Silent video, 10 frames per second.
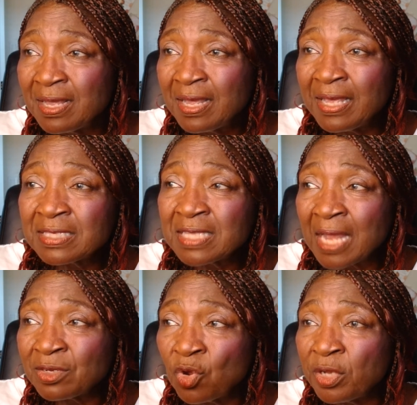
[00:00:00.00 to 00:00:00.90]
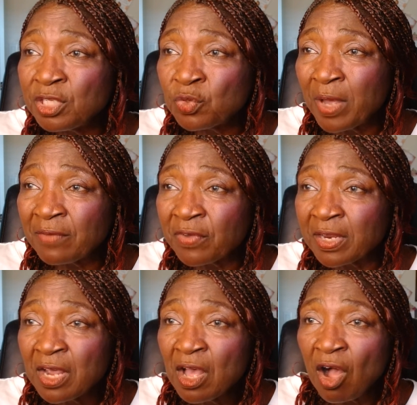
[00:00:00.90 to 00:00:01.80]
is not going to
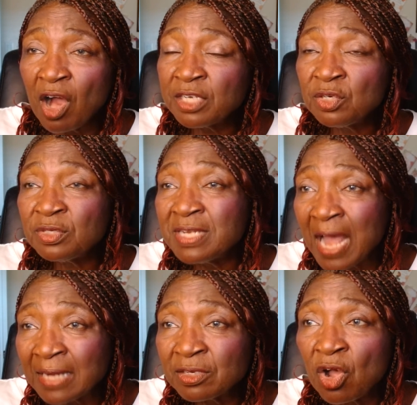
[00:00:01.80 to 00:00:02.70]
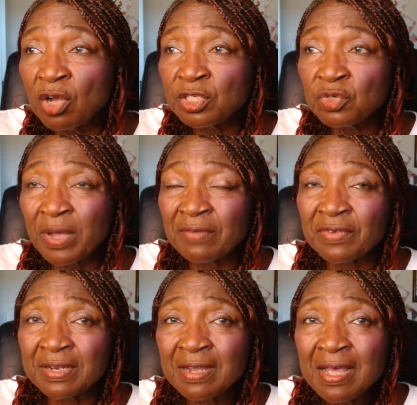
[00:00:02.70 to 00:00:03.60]
heaven or do not gone to
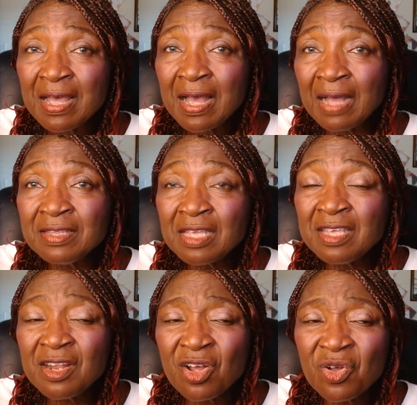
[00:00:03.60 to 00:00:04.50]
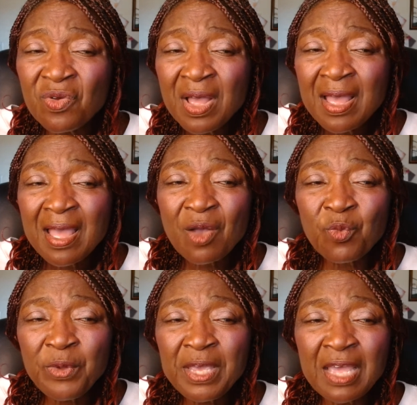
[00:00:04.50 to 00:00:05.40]
heaven? You know,
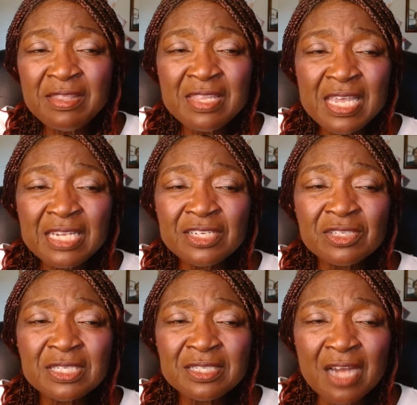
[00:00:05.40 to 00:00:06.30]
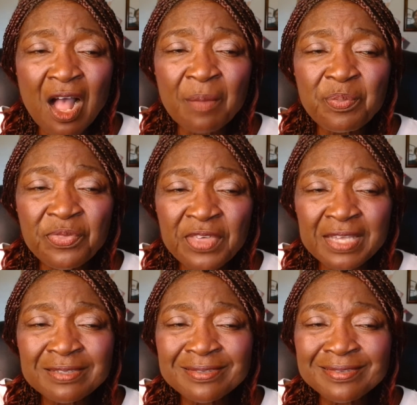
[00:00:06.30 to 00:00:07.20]
we need to stop
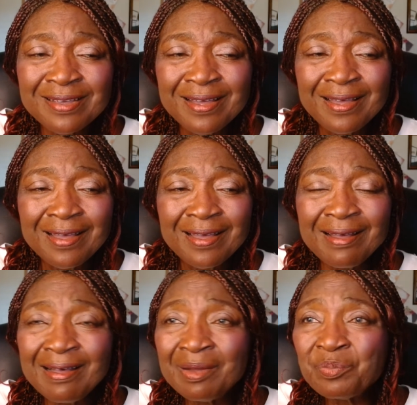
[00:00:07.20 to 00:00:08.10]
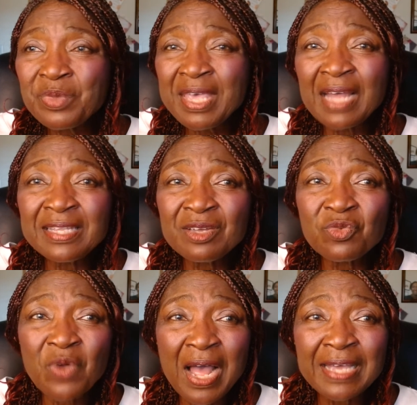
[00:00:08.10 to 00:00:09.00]
this
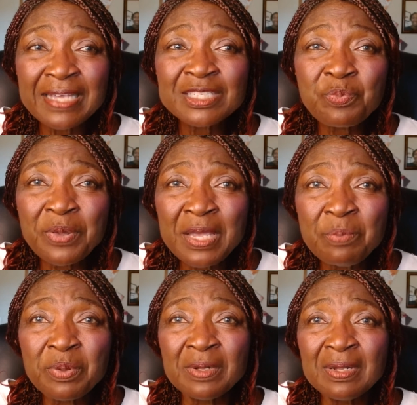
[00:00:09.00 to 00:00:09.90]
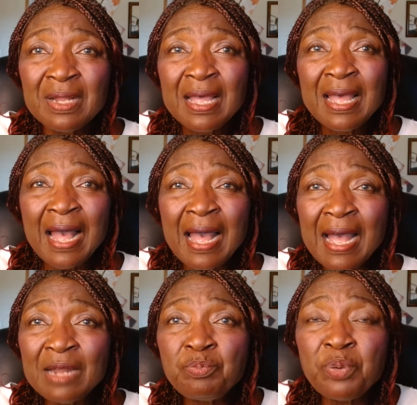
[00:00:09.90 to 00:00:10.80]
categorize people
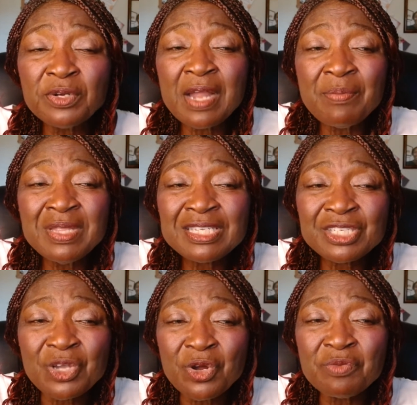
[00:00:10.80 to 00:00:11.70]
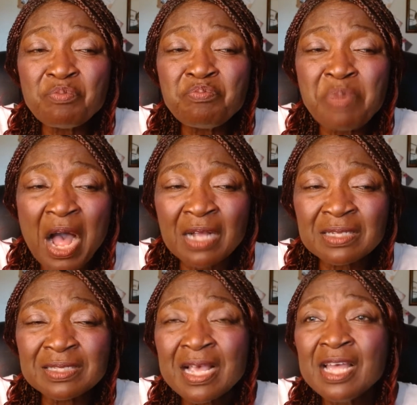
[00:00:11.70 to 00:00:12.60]
and put them in certain
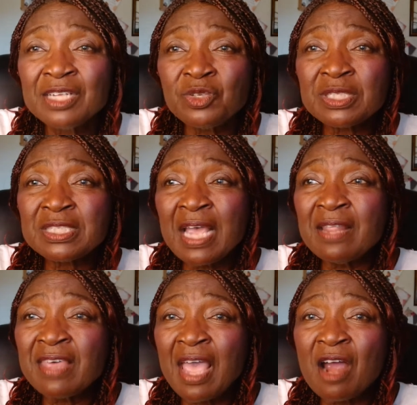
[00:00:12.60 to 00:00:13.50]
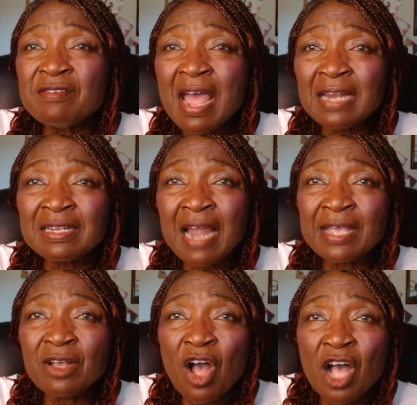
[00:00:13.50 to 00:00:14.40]
box to say they are not
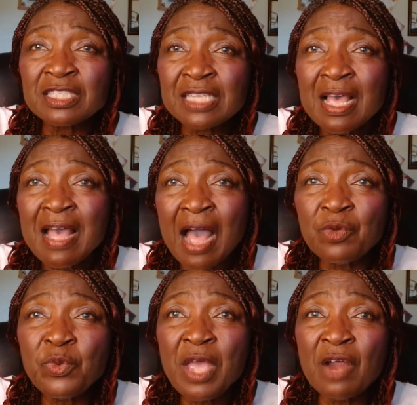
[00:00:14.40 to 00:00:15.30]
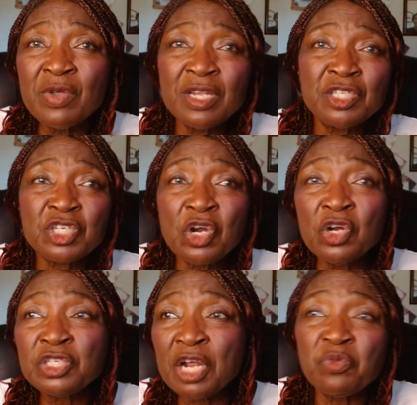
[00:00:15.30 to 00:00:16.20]
like us, and we are in the
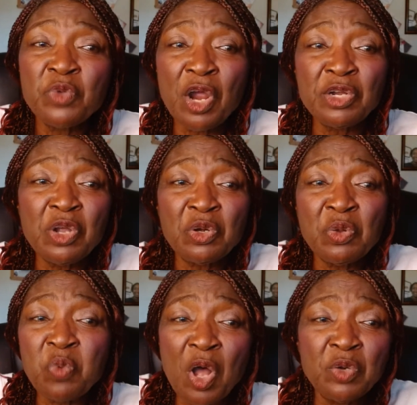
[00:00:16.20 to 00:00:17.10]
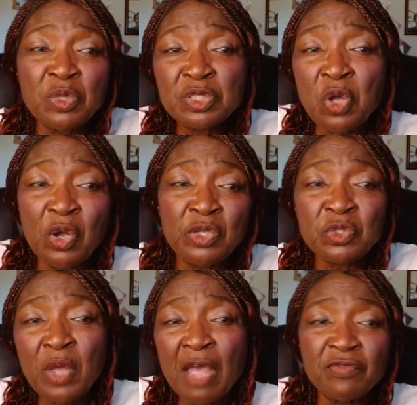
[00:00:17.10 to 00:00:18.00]
church and we are the only one who is going
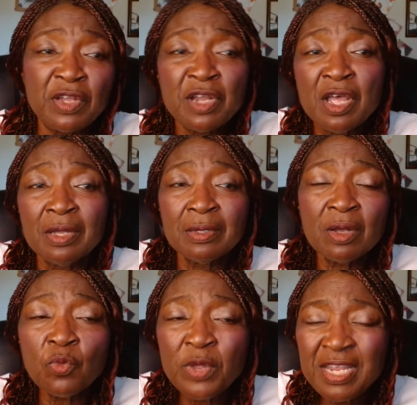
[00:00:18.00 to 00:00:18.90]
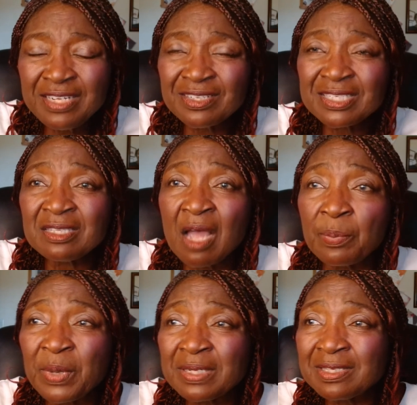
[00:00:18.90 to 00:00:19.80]
to heaven. We need to
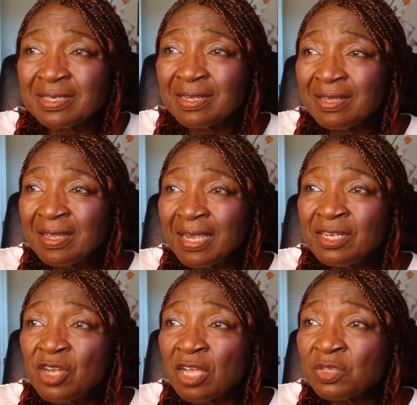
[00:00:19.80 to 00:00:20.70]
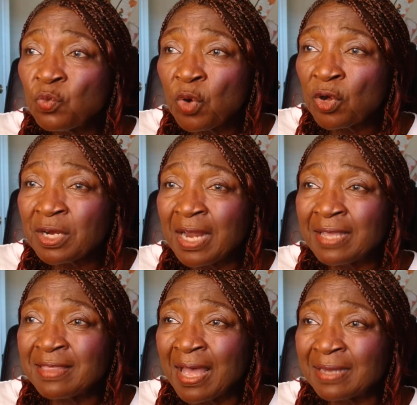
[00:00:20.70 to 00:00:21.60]
stop it. It doesn't work
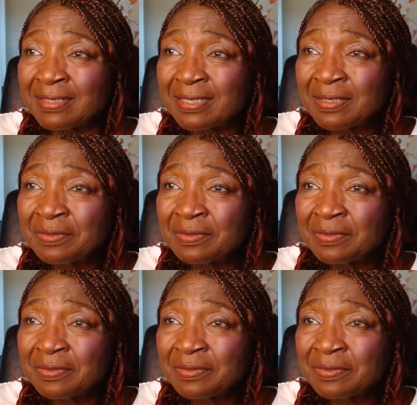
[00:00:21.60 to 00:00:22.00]
like that,